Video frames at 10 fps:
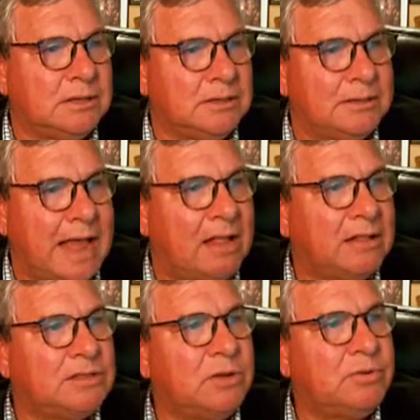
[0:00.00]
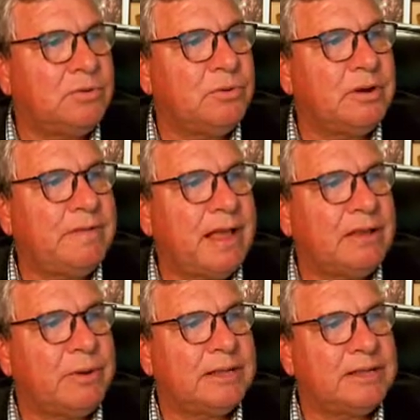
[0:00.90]
Now, let's go through and
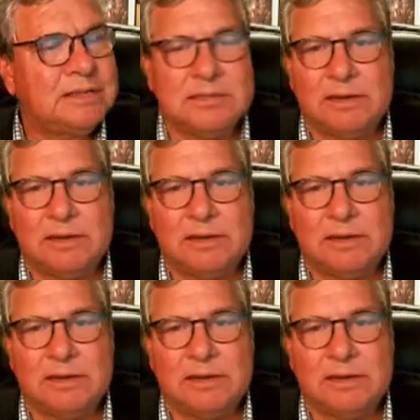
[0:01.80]
evaluate this at